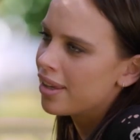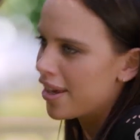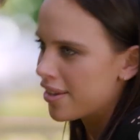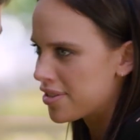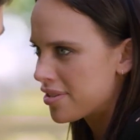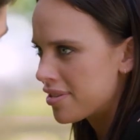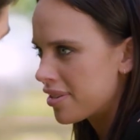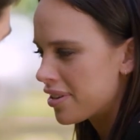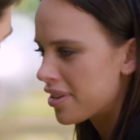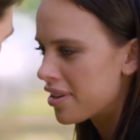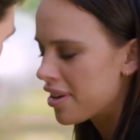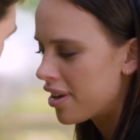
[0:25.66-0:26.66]
Yes.
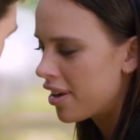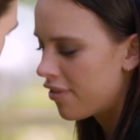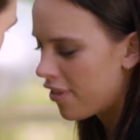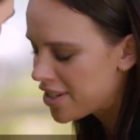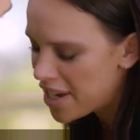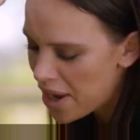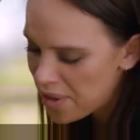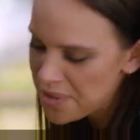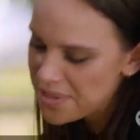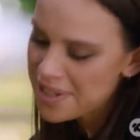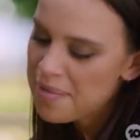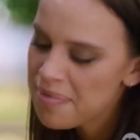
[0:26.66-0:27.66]
If I tell
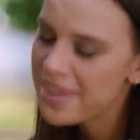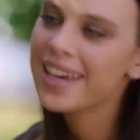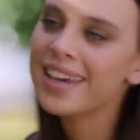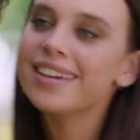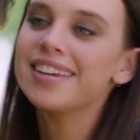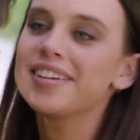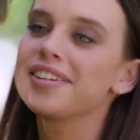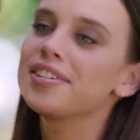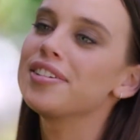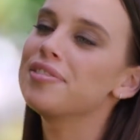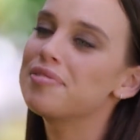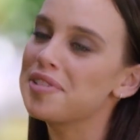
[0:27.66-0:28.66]
you something,
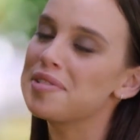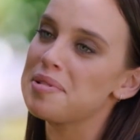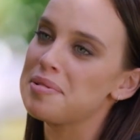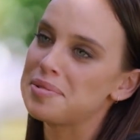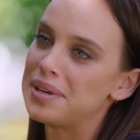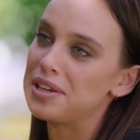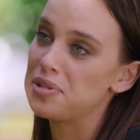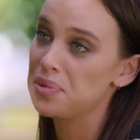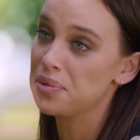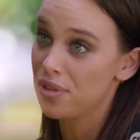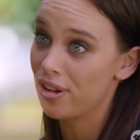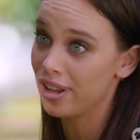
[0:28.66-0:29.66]
you've got to promise me
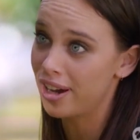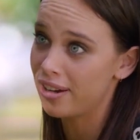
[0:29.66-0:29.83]
you will not